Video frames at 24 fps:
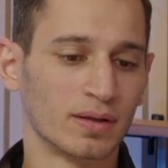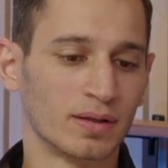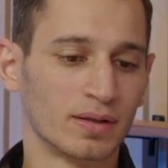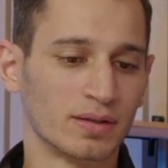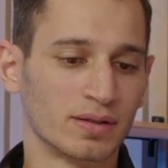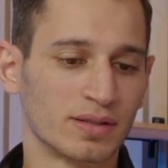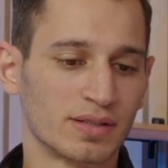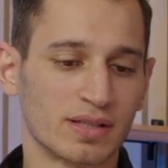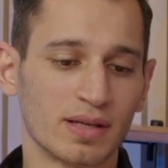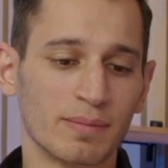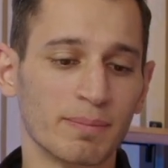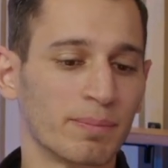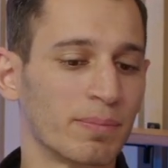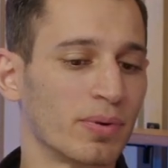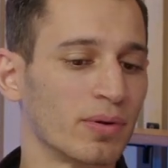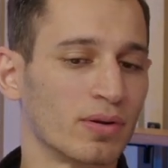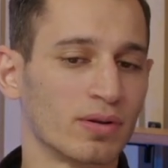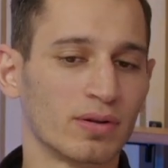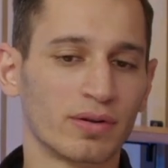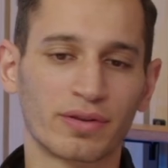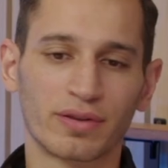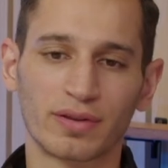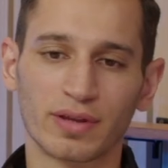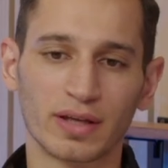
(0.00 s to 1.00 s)

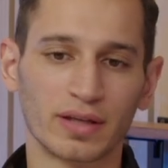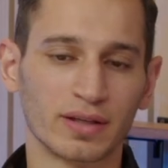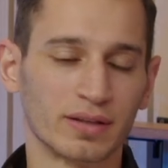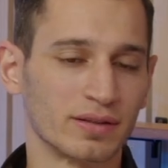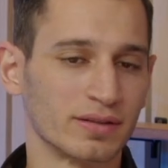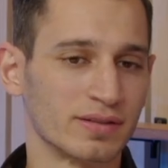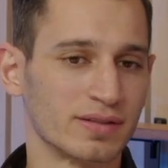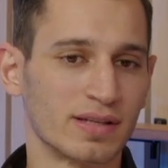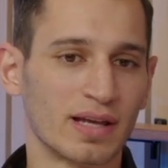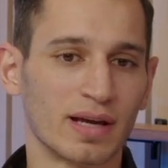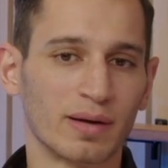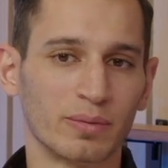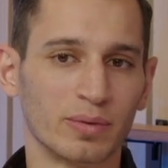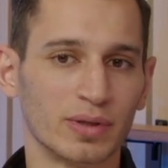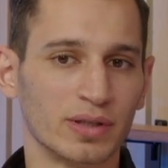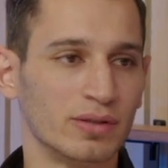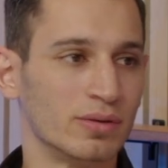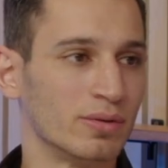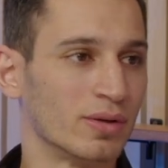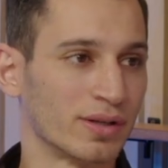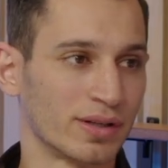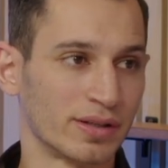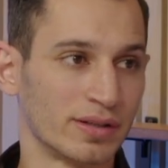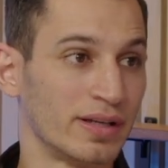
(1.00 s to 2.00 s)
Simple things that we
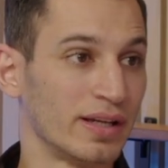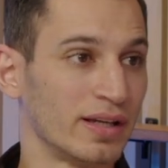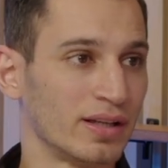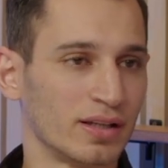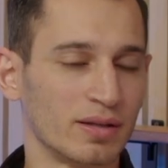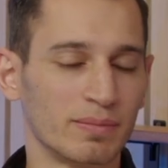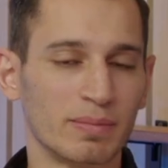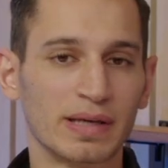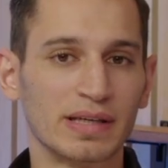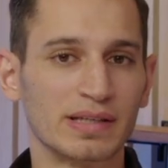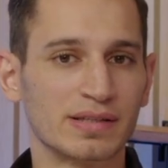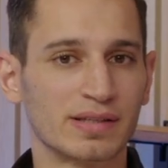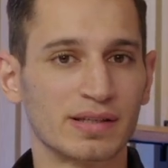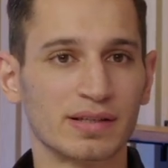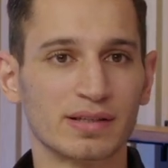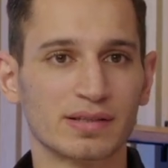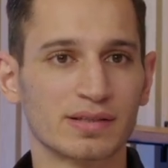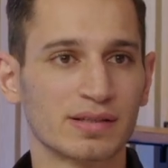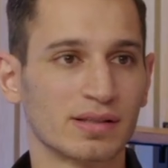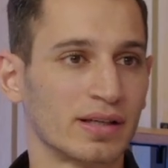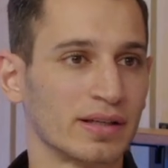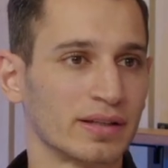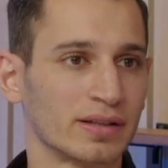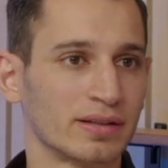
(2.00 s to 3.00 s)
do on a daily basis,
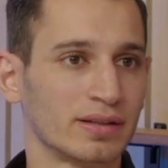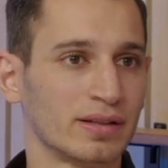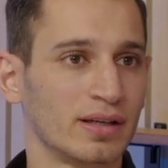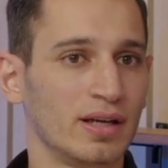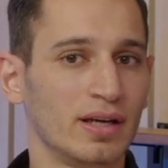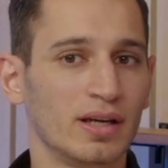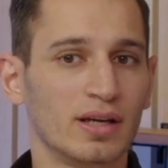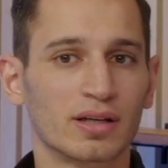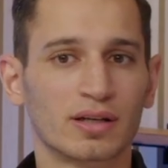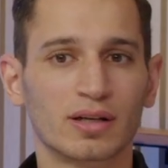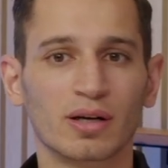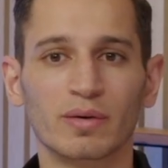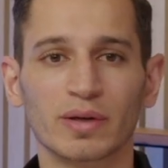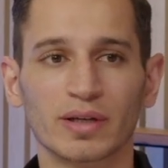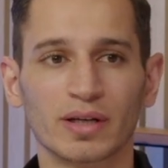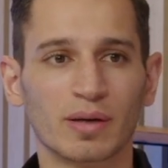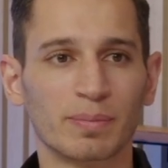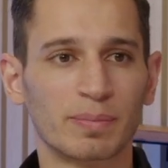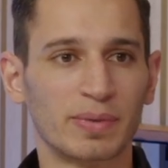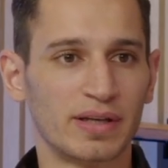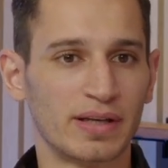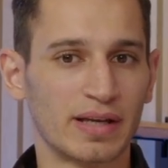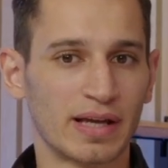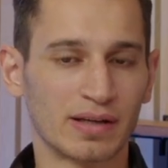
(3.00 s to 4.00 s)
like going
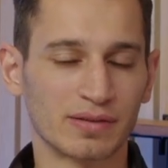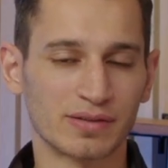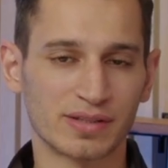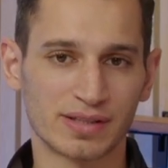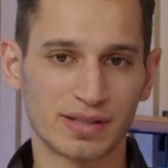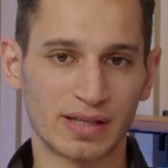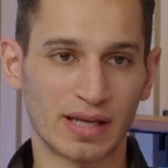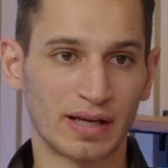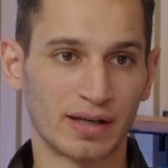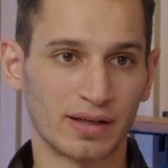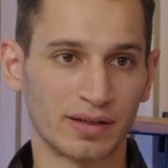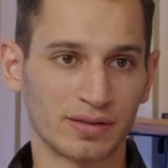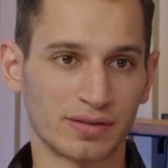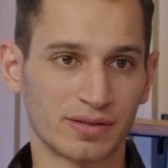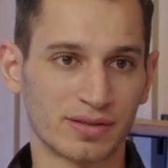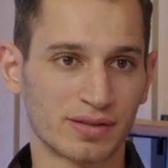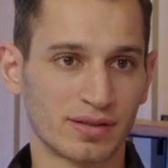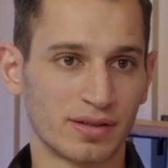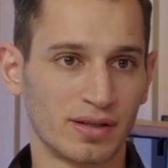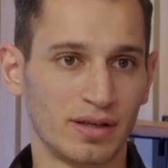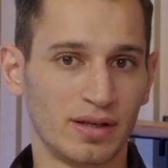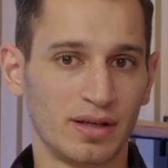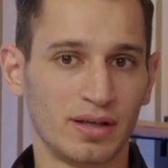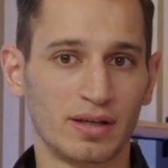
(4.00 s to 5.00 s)
up and down stairs,
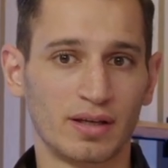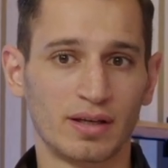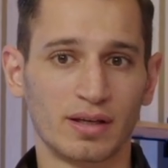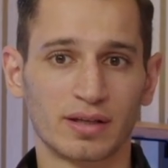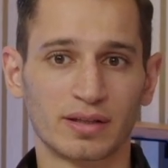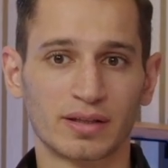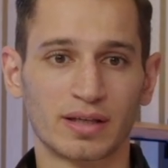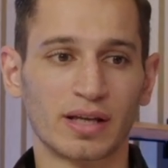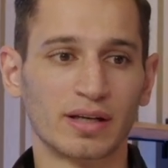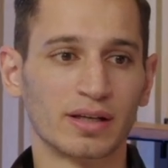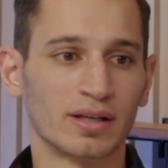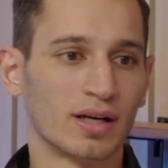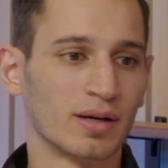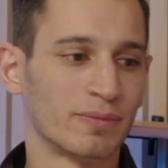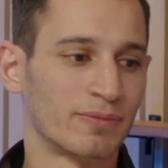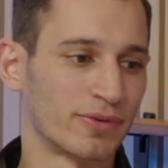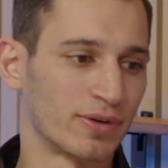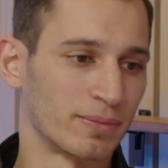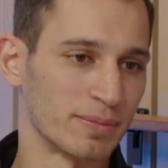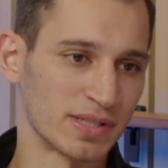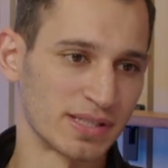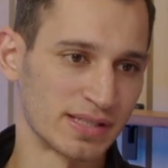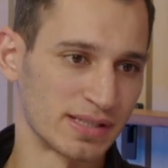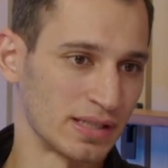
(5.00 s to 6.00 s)
getting up
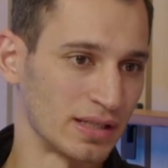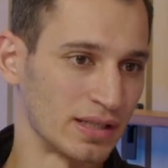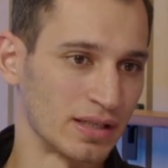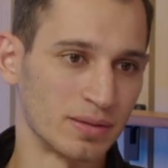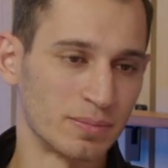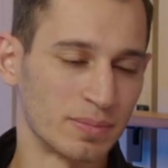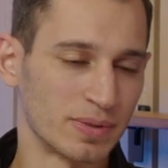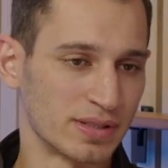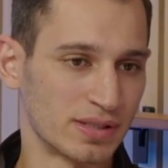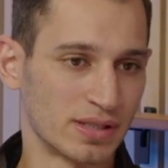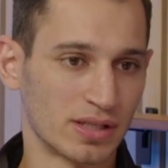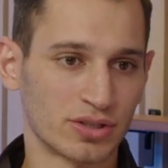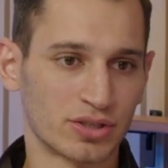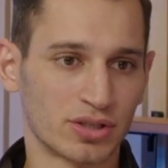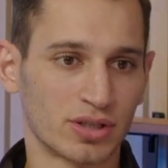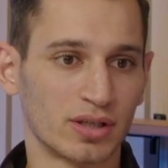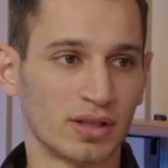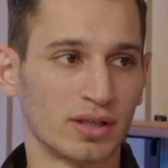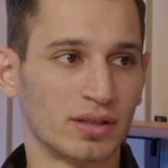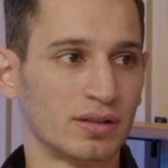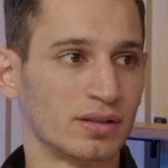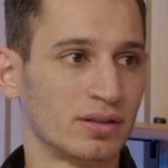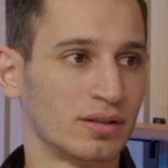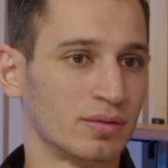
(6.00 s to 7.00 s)
from a seated
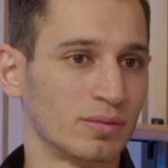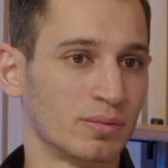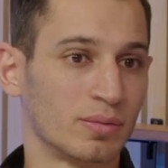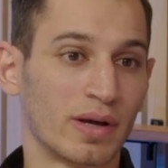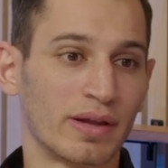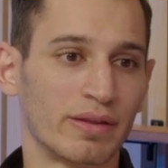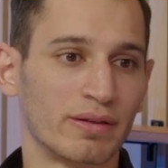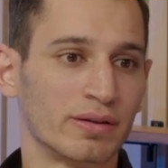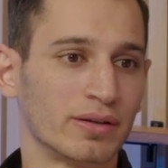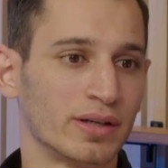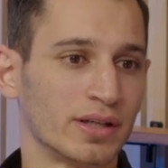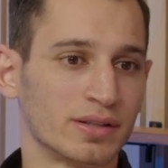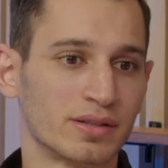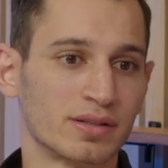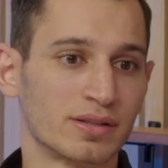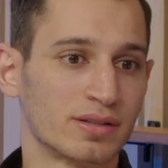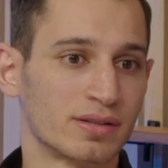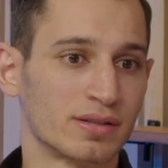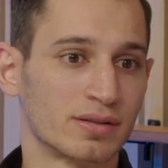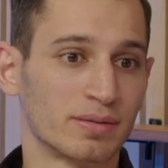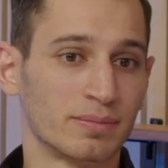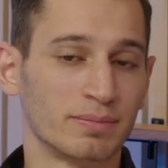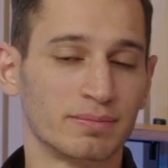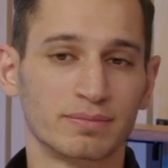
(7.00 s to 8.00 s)
position, whether
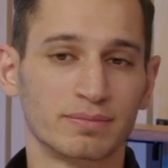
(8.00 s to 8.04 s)
it's